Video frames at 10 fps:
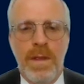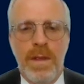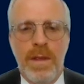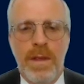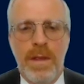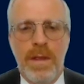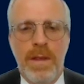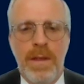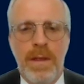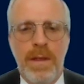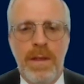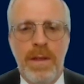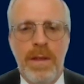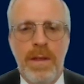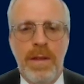
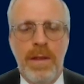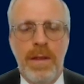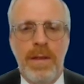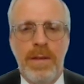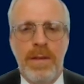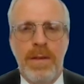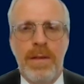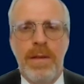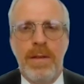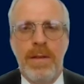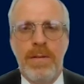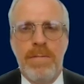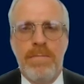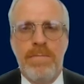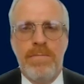
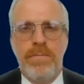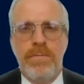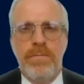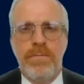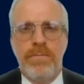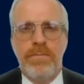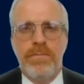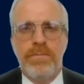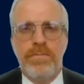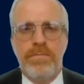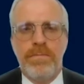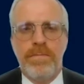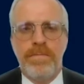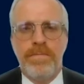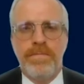
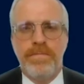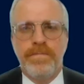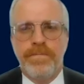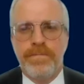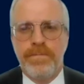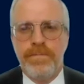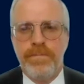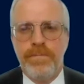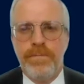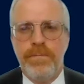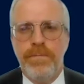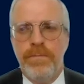(not speaking)